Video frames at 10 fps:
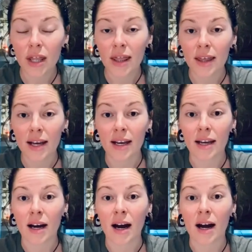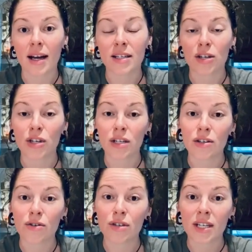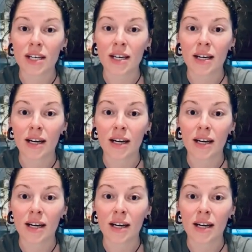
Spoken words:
then I suggest you seek